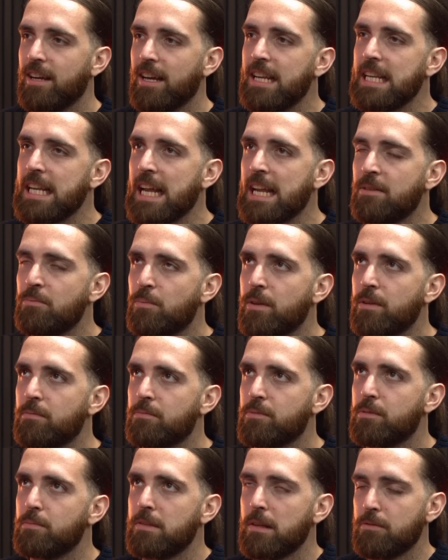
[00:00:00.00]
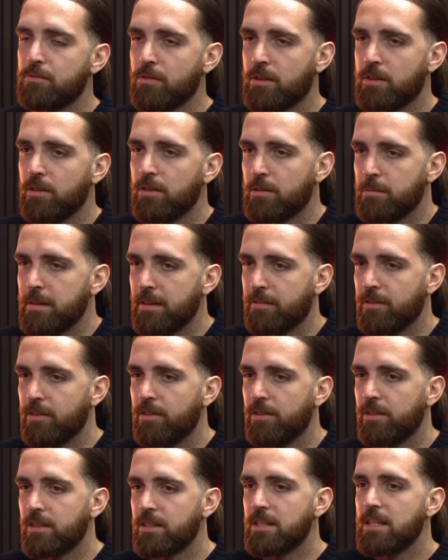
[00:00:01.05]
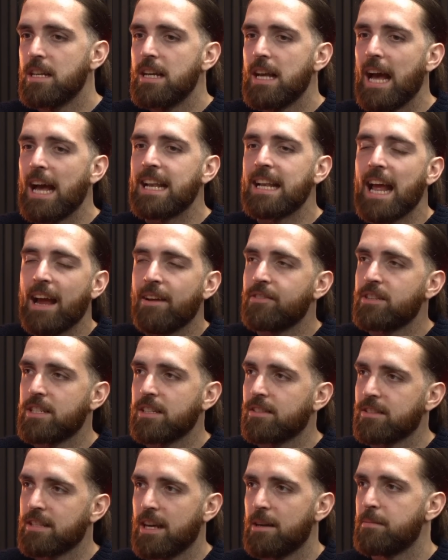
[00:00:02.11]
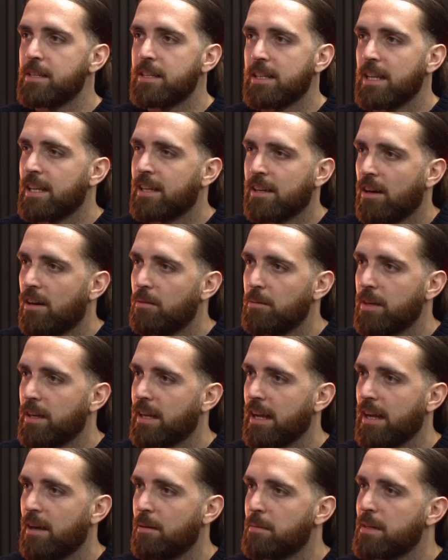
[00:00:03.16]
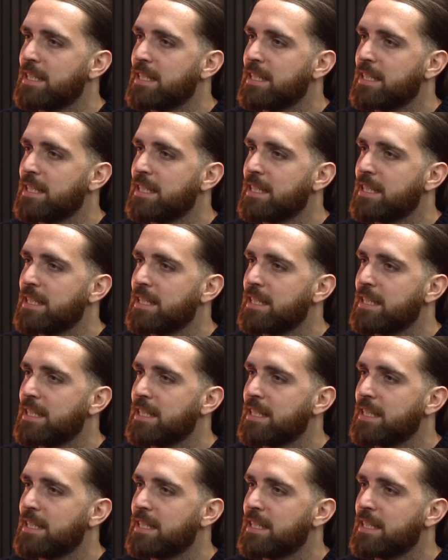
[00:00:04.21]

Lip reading: And we sometimes record them in different orders, and every single time he can't work it out.